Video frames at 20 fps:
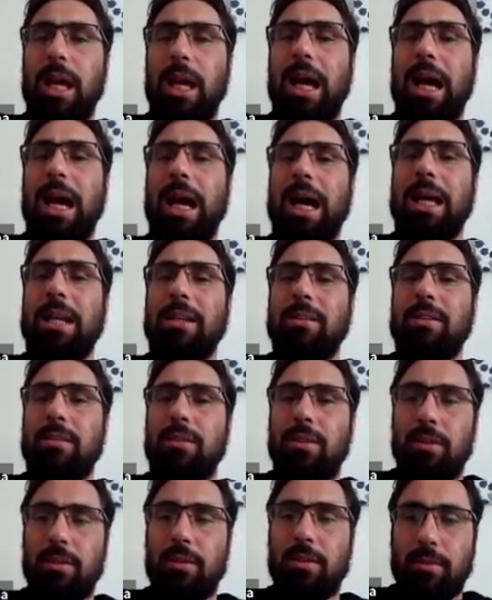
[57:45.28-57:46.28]
and
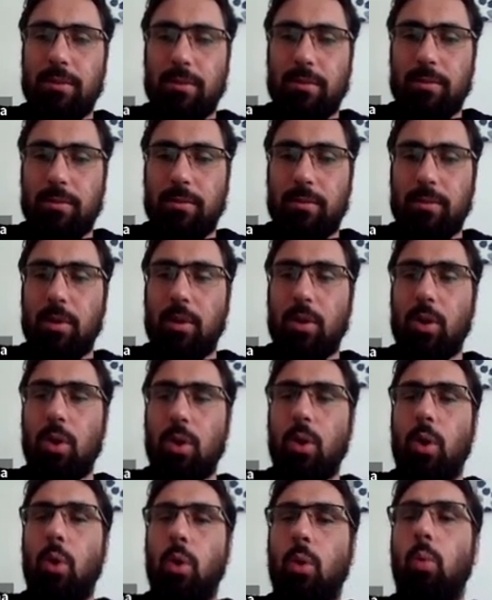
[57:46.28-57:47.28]

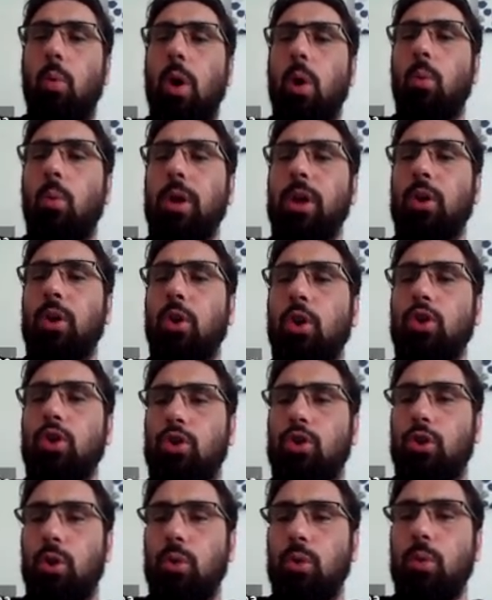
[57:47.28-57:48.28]
what we could
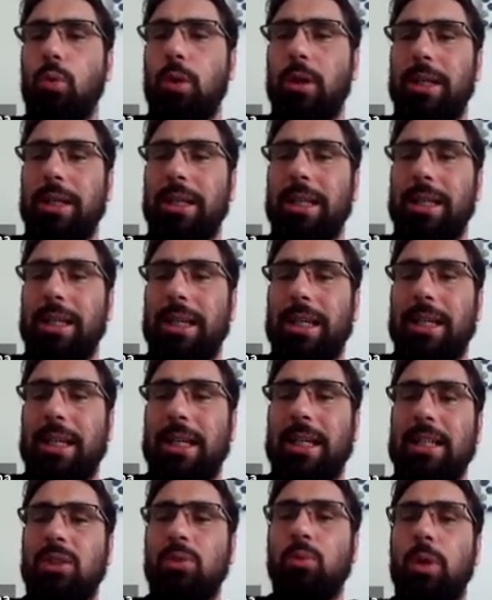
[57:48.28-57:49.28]
do
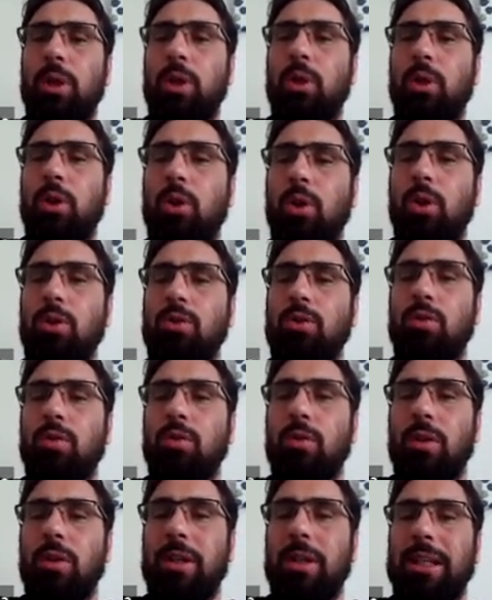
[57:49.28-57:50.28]
is we could
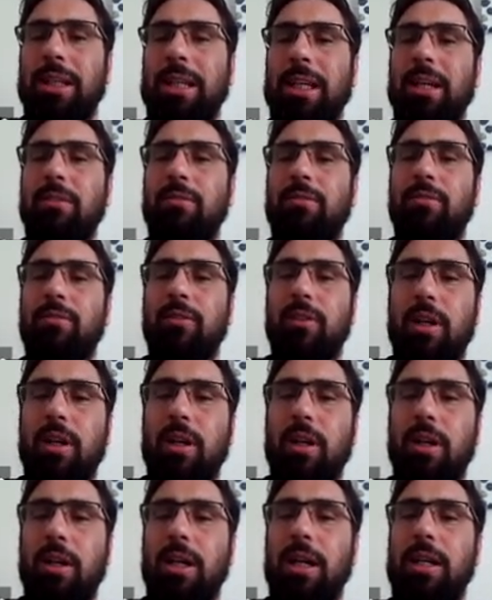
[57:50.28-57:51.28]
give
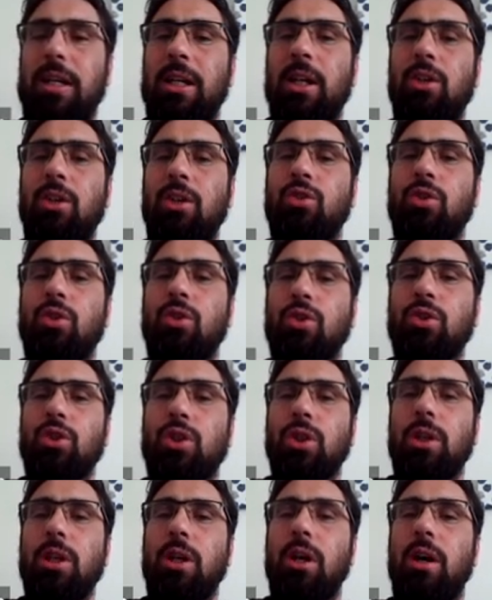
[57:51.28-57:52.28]
an
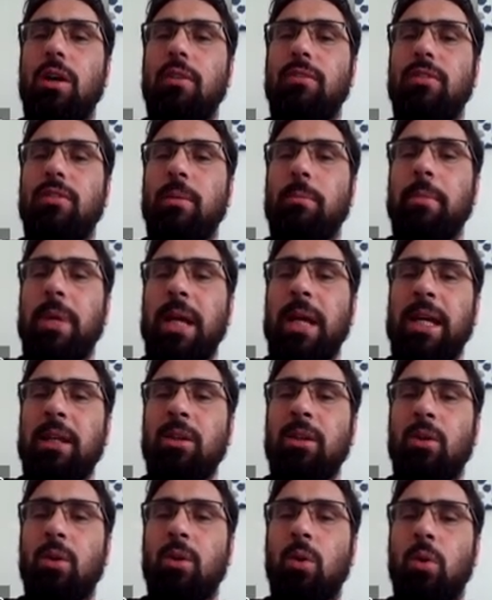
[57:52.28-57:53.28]
introduction of the
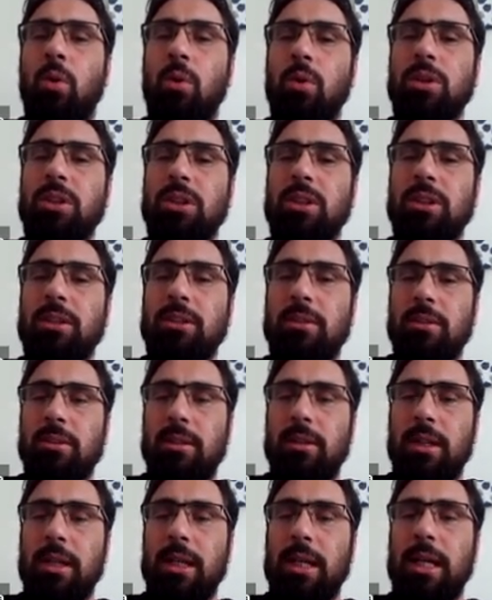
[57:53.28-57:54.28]
main cause
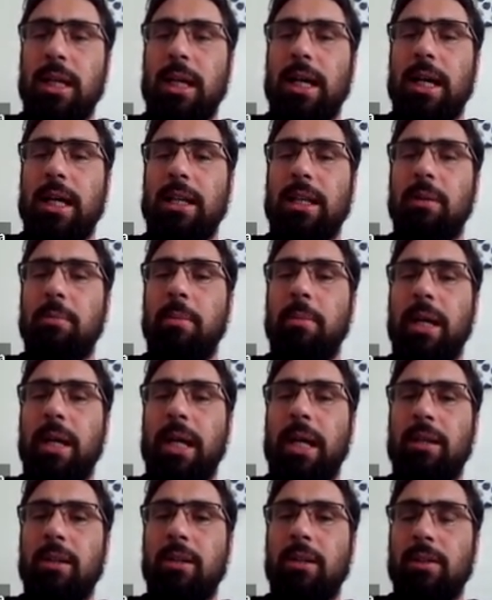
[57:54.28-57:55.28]
and the
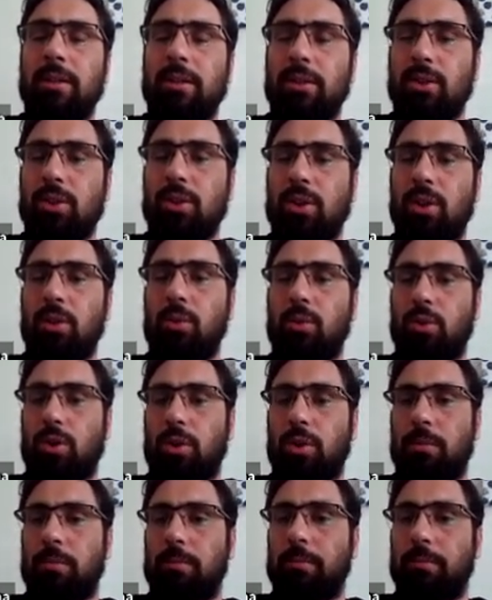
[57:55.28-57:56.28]
main solution.